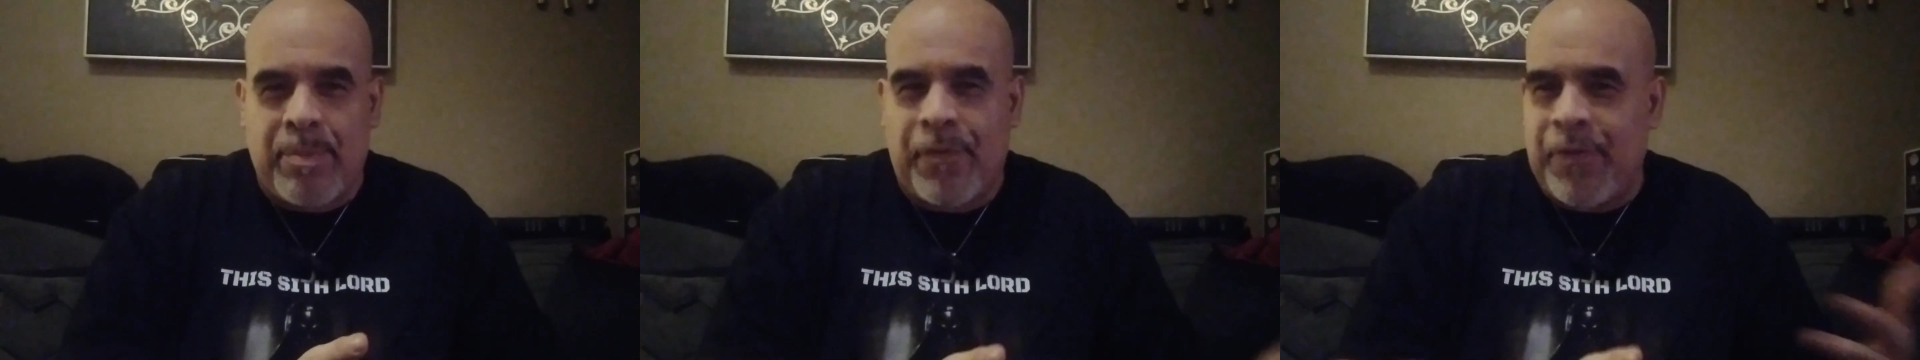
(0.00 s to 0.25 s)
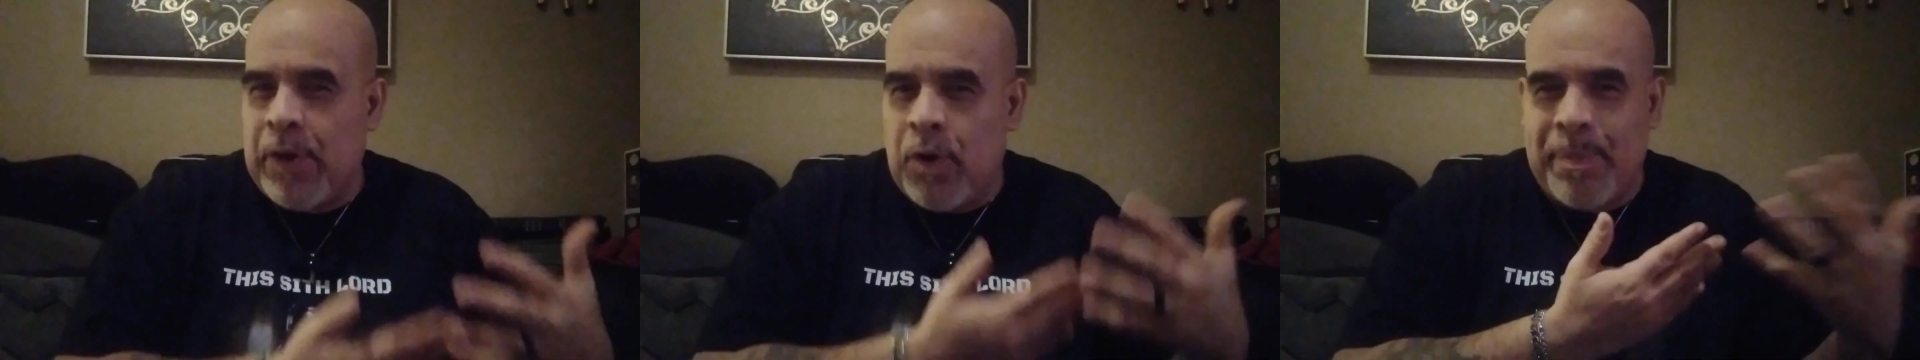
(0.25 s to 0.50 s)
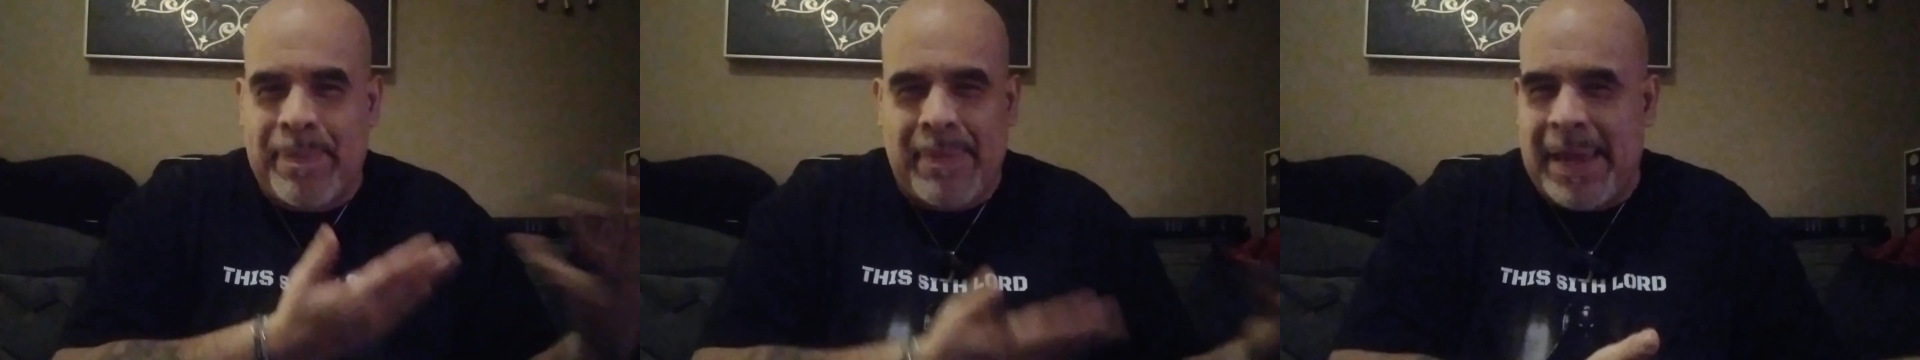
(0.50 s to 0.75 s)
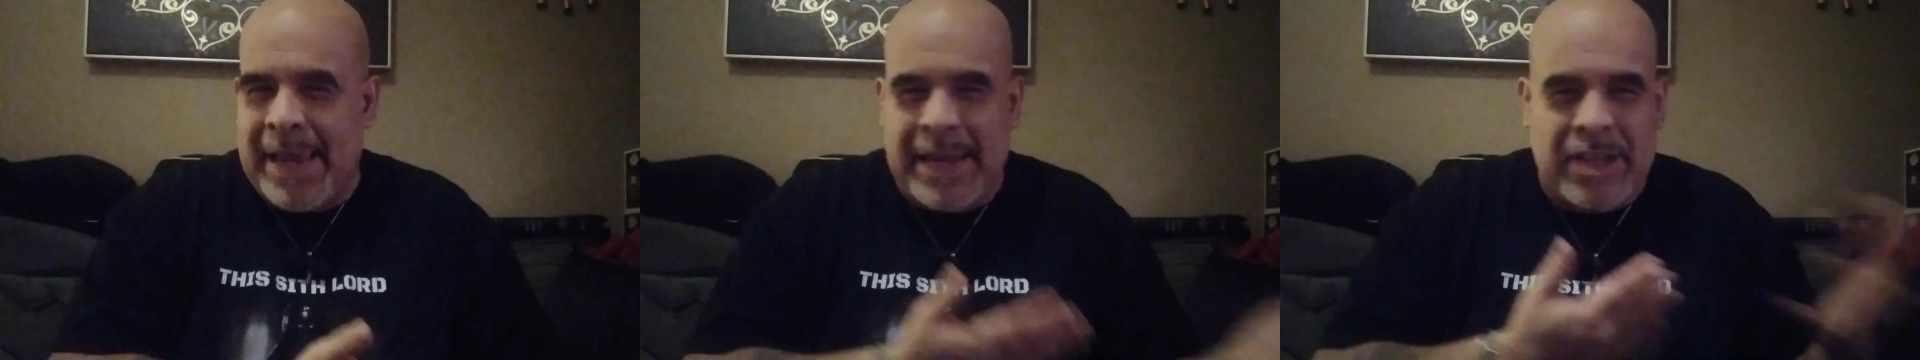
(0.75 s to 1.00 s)
film
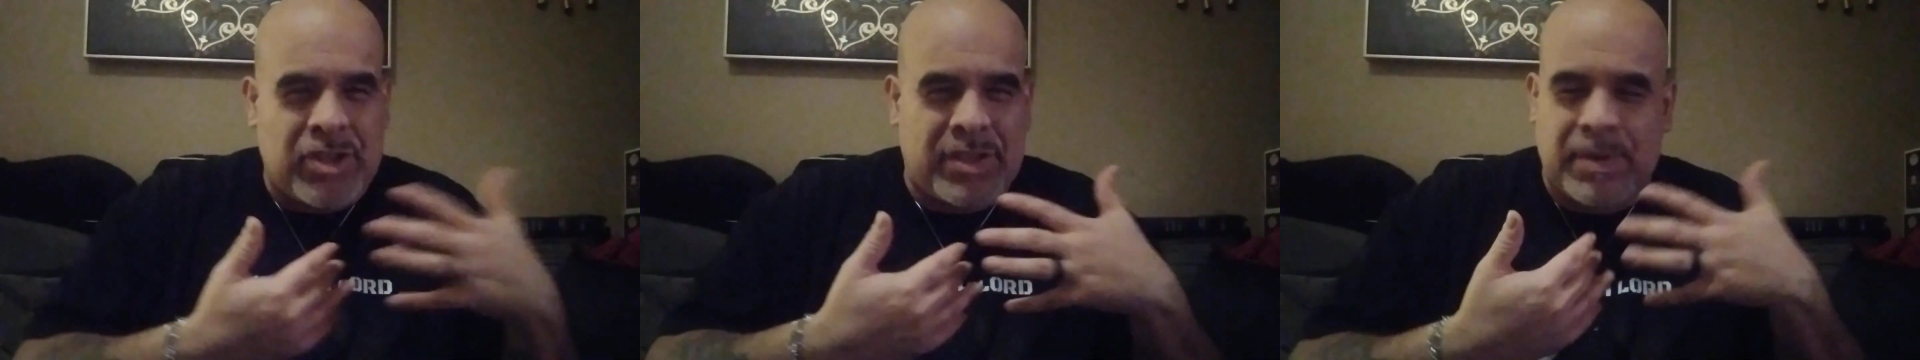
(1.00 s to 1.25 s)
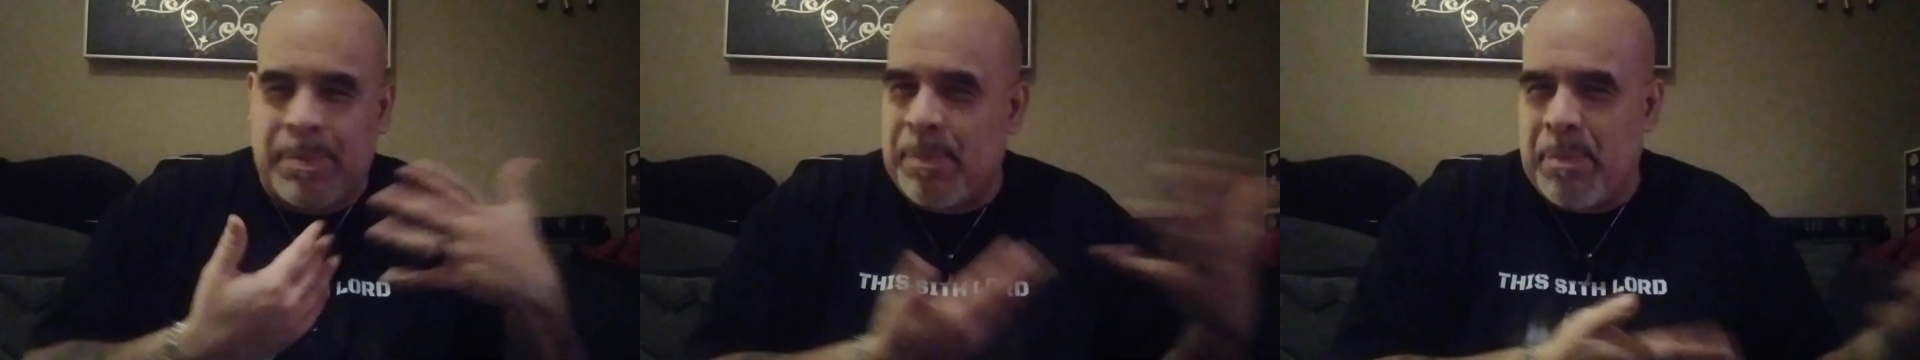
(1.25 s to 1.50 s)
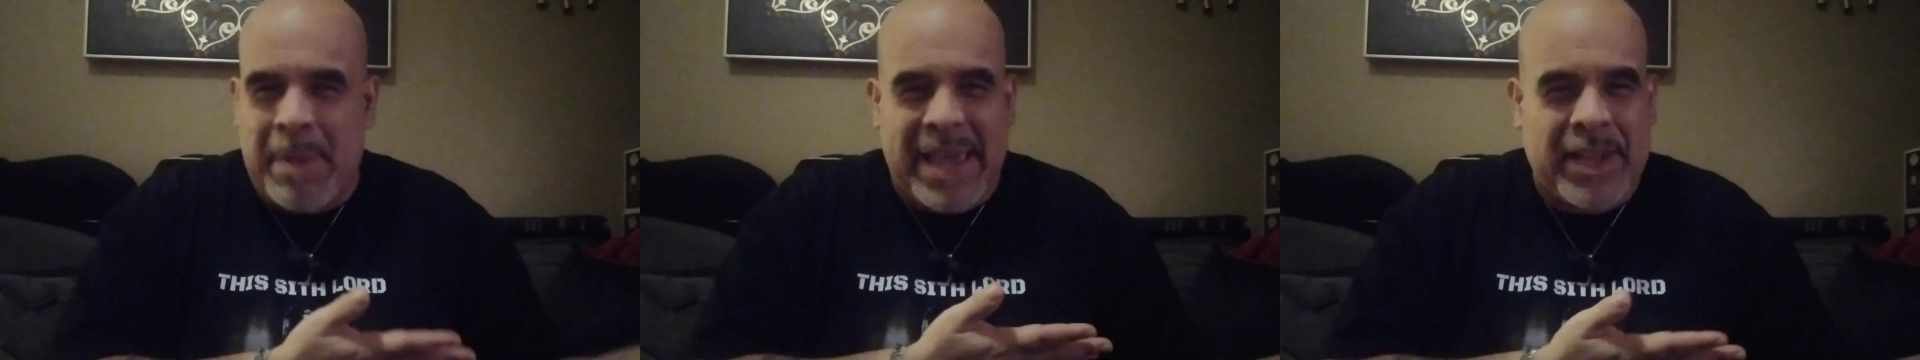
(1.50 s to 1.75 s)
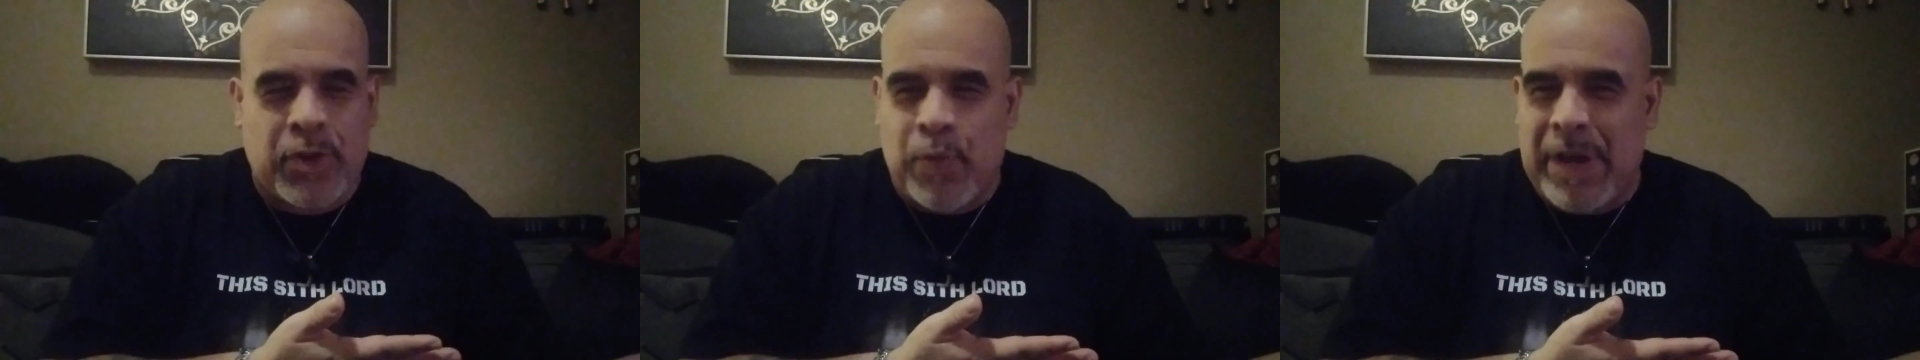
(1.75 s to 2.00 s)
in and just make
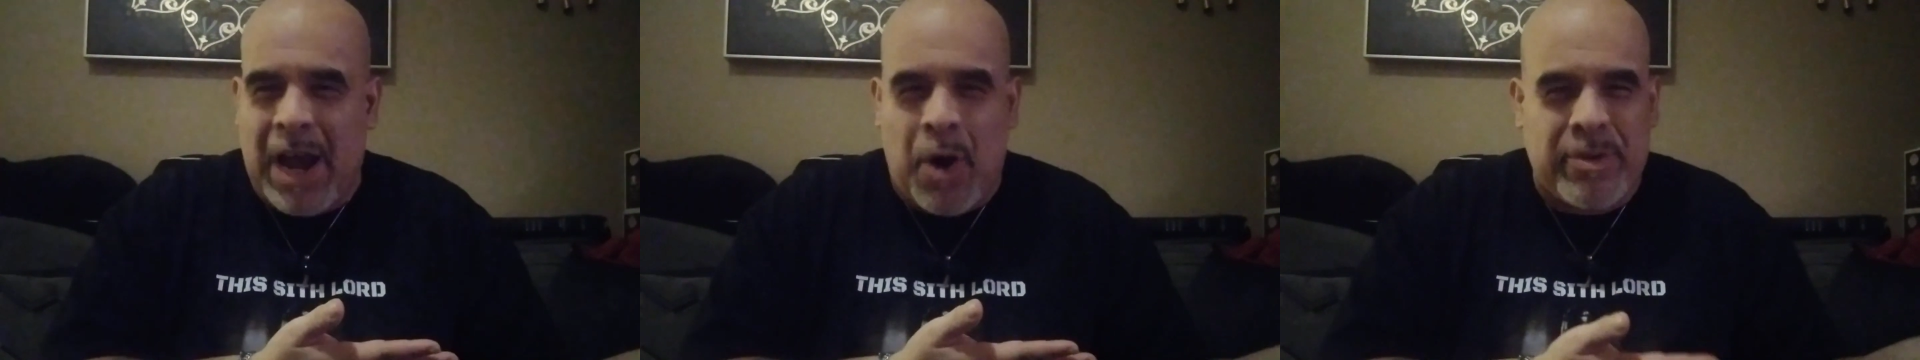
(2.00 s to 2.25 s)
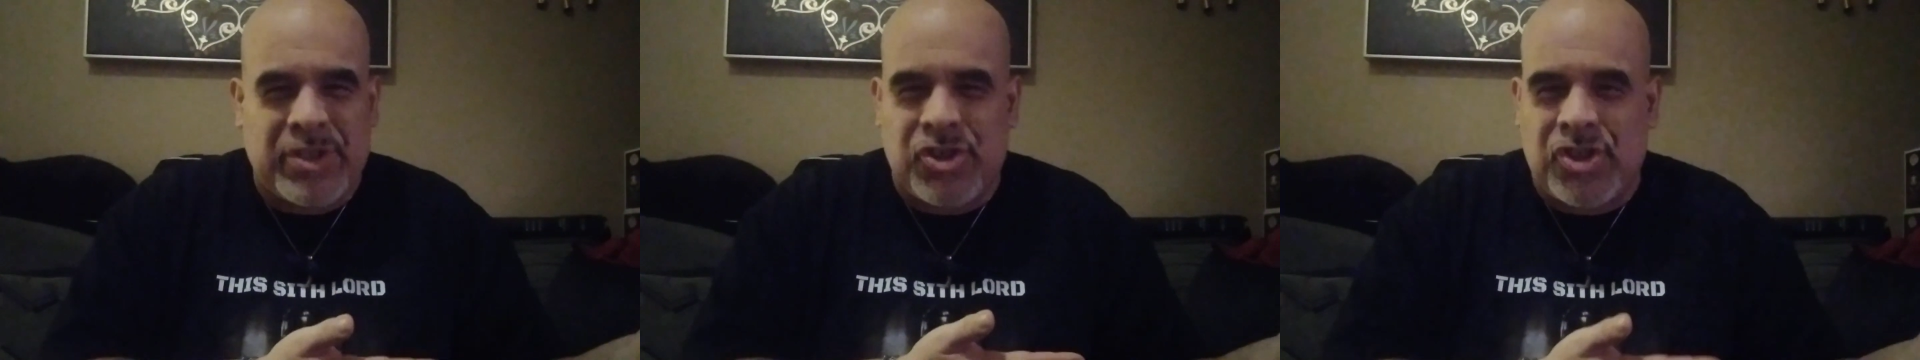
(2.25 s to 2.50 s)
it three hours and